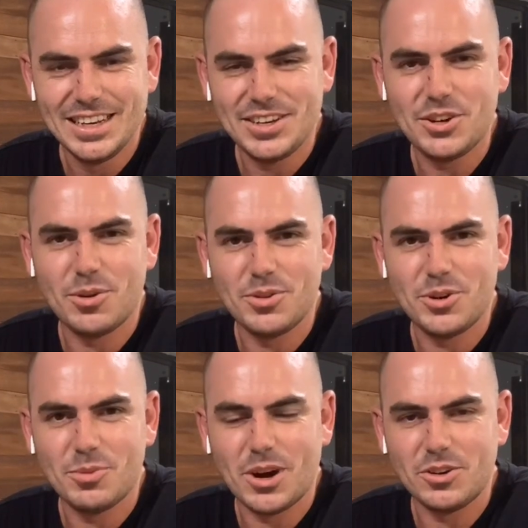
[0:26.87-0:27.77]
Not
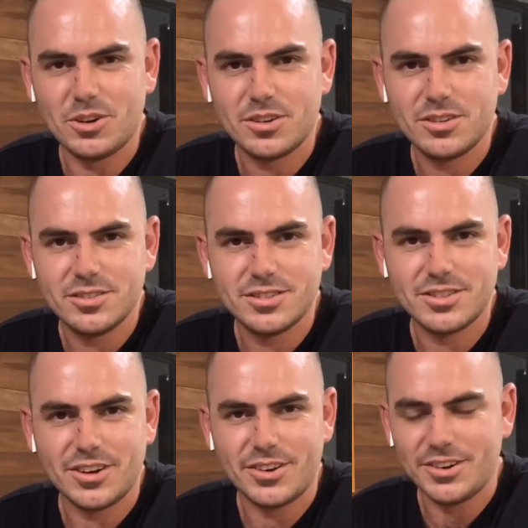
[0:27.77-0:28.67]
my dog.
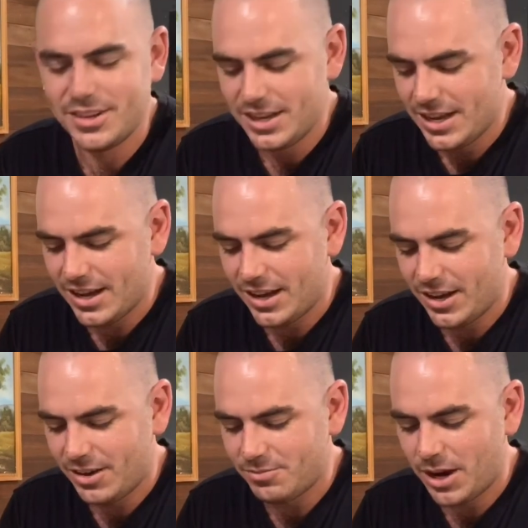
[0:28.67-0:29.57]
So
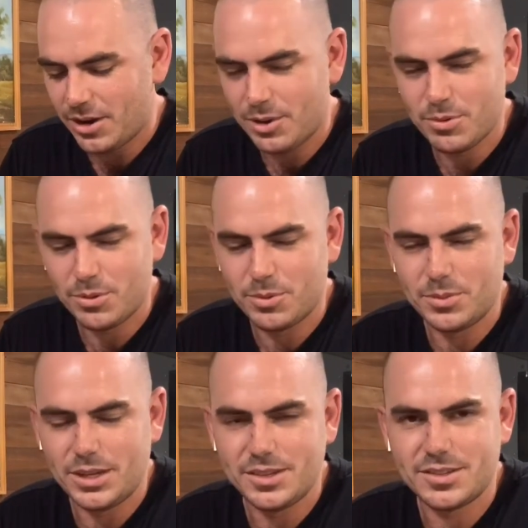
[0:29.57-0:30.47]
I
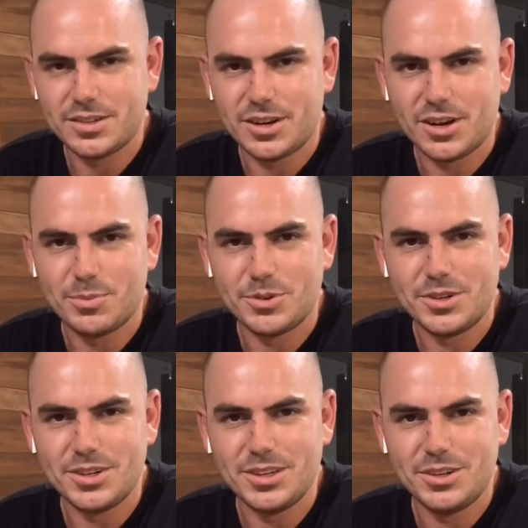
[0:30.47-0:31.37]
probably snuck up on it
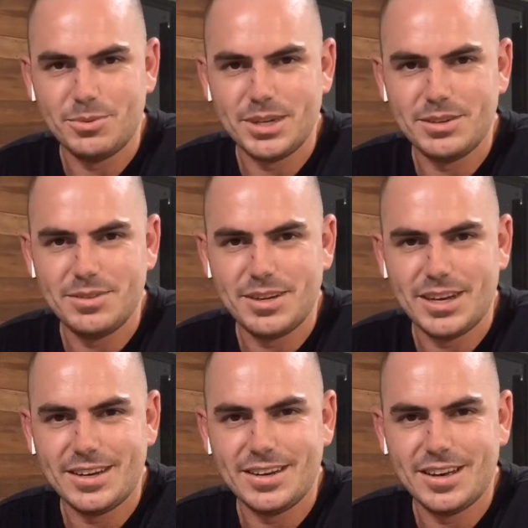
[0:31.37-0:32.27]
a little bit
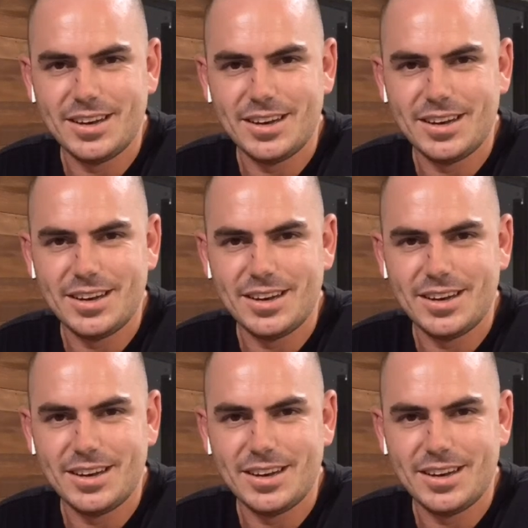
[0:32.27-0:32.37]
and